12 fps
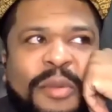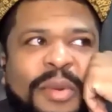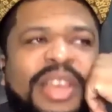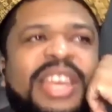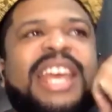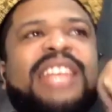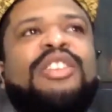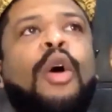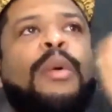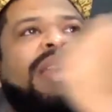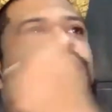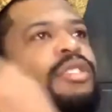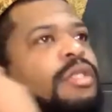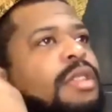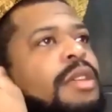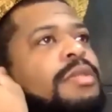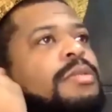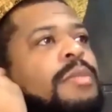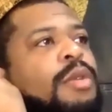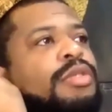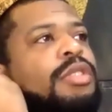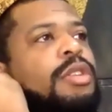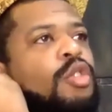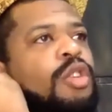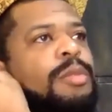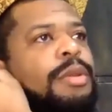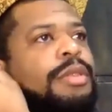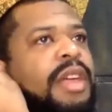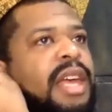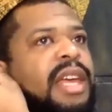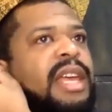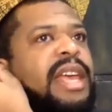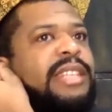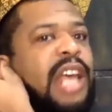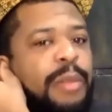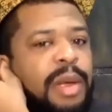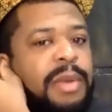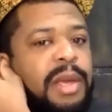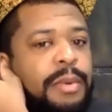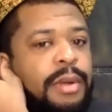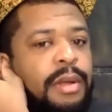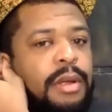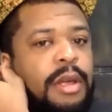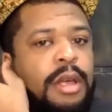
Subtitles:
It's the most notable thing is helping people.